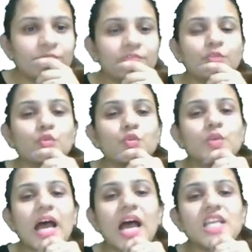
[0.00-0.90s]
Do you
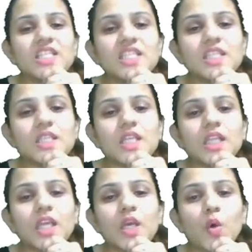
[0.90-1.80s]
dash
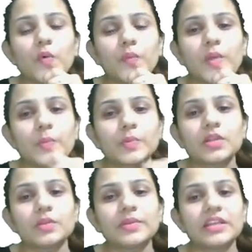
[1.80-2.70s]
think of
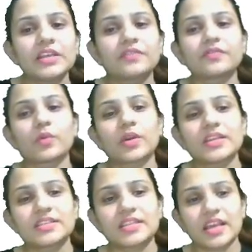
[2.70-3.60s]
people believe what he
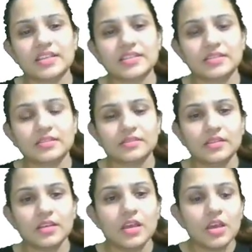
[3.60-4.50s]
says?
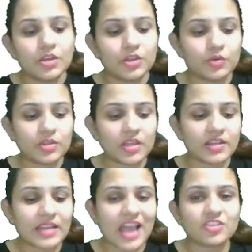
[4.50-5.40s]
Do you think
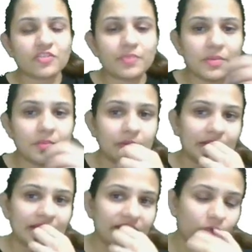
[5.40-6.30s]
dash of people
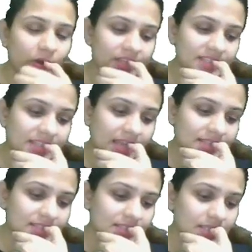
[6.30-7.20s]
believe what he
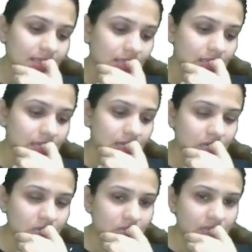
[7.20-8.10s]
says?
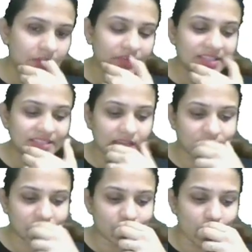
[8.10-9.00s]
15
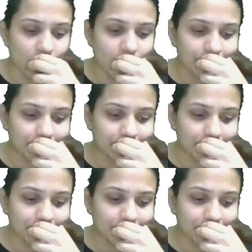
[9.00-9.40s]
seconds to go.